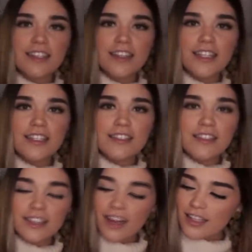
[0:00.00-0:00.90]
in this,
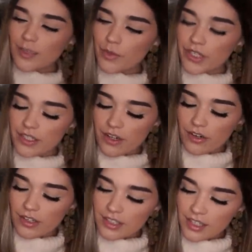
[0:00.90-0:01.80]
it has printed on
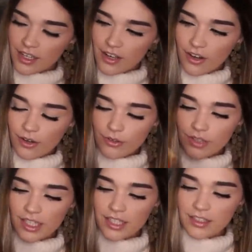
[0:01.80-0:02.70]
it all
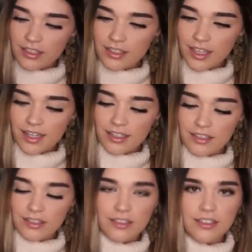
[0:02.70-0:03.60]
these kind
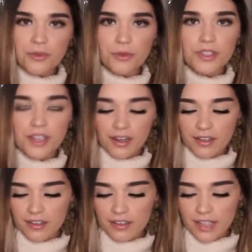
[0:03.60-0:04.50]
of
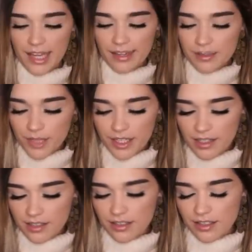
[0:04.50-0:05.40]
nautical
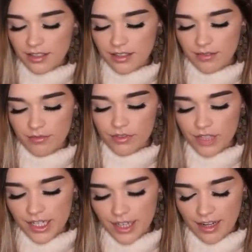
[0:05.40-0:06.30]
elements,
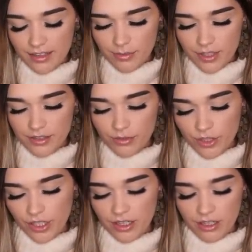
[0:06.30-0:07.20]
marine elements,
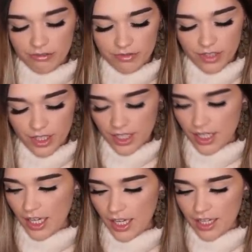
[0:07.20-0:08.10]
which I love.
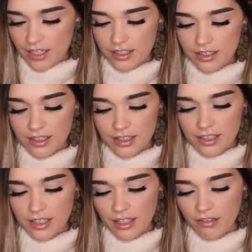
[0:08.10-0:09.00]
And it's in
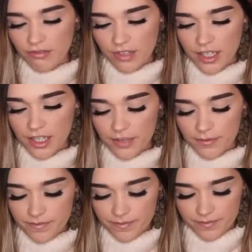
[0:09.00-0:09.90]
this lovely
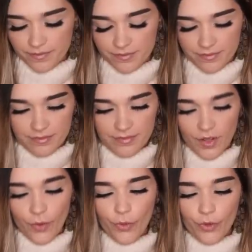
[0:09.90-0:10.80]

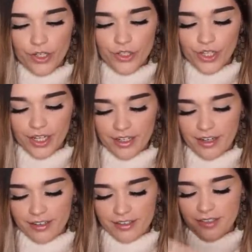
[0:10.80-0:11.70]
orangey kind of
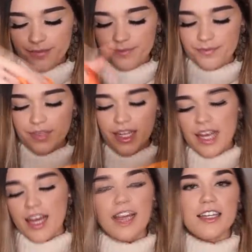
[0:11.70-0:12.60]
color,
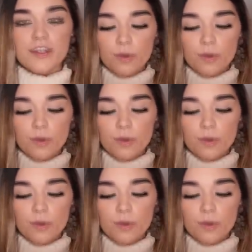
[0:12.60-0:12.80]
and it's